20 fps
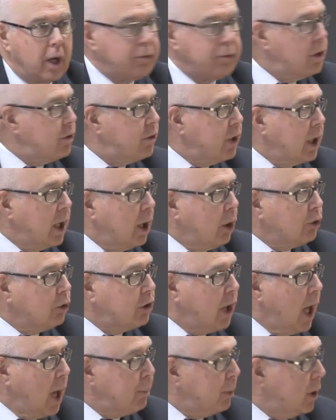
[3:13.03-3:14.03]
everything else
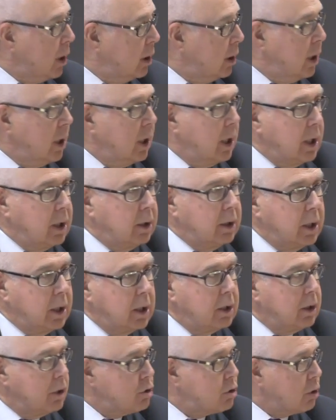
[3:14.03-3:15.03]
happening in the
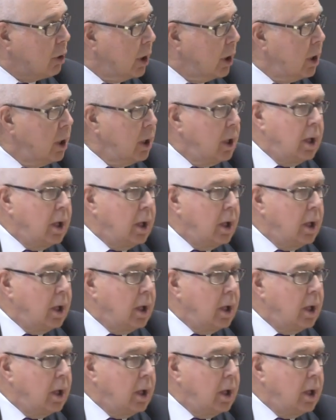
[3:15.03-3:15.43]
industry.